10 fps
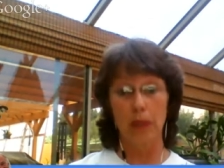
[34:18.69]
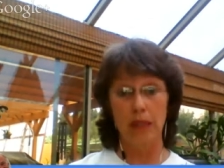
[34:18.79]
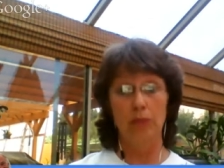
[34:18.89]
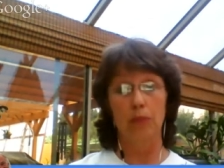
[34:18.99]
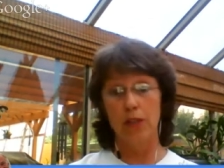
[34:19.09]

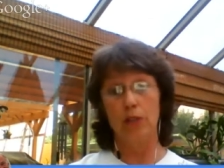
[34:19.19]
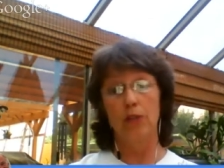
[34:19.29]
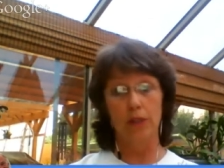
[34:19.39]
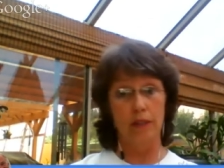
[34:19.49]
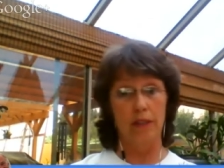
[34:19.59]
We we
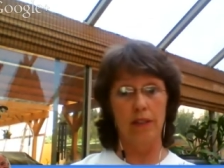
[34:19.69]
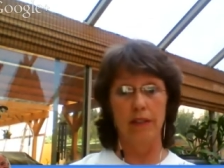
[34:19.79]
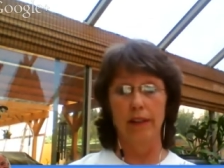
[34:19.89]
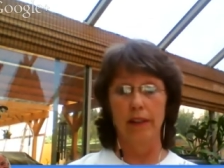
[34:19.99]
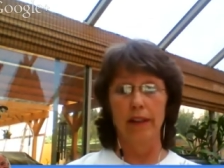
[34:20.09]
do
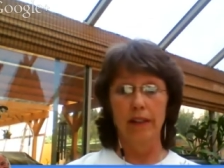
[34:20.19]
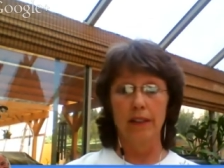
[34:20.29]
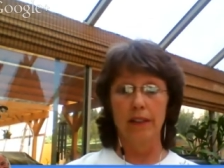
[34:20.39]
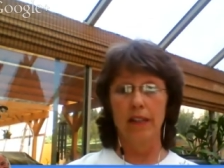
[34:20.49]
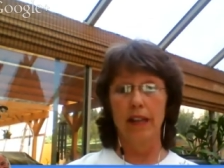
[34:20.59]

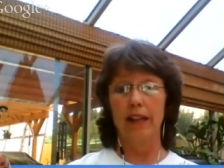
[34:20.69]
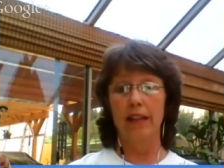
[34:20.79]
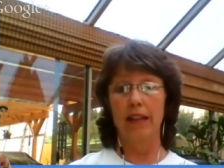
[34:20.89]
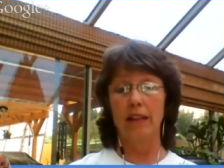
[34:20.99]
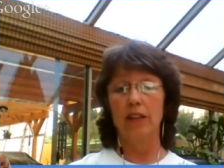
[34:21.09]

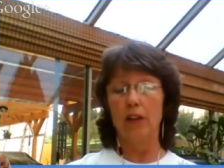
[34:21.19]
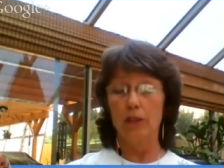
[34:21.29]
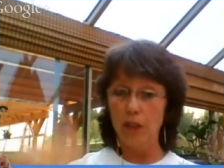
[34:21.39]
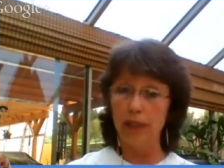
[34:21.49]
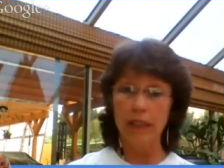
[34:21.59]
say that, you know,
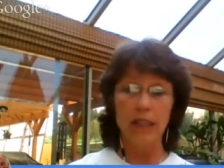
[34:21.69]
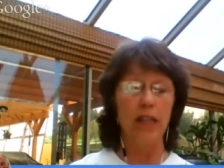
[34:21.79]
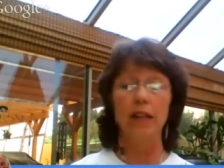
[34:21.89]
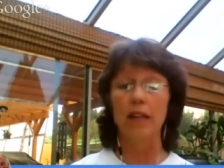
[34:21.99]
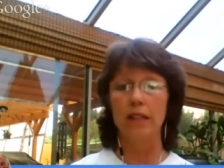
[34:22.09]
you can
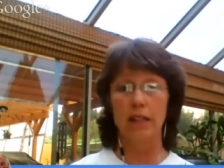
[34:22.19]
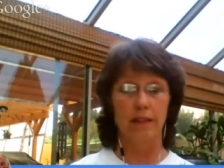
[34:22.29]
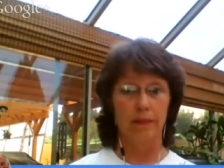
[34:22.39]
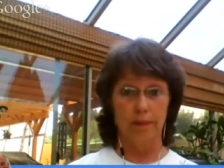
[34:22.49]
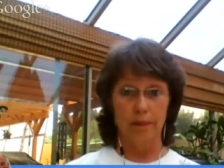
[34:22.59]
send us
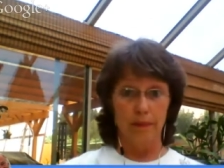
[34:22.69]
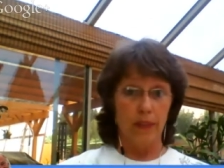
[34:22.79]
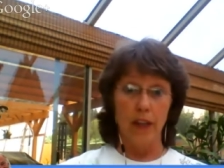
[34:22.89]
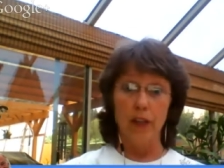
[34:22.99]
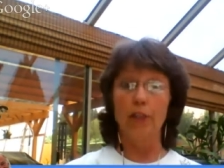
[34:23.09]

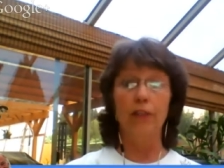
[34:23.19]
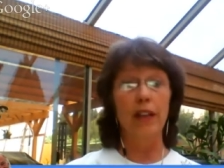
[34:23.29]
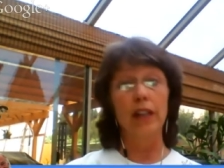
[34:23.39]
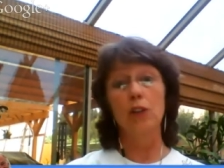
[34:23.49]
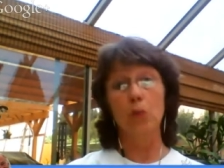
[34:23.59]
your
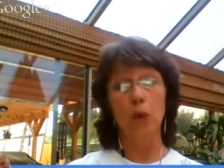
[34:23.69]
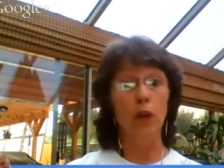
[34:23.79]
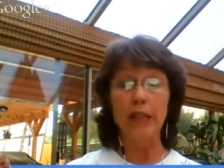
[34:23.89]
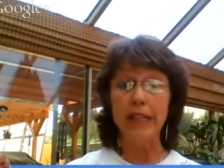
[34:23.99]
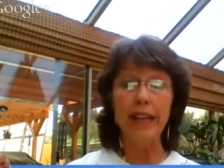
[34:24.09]
video, we'll
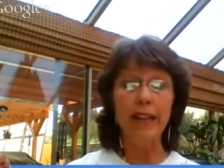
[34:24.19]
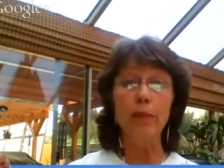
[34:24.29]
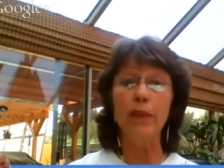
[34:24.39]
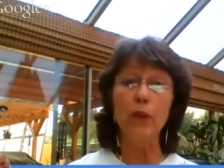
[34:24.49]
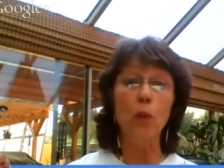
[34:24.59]
critique
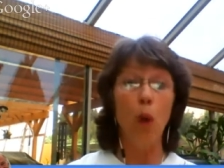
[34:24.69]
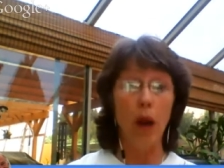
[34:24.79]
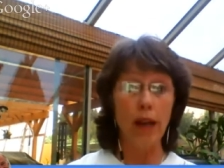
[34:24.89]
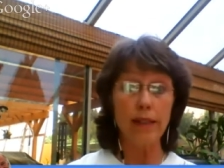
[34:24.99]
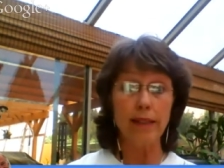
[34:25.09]
them if you
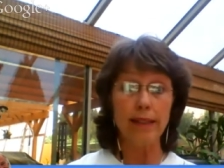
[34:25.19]
want.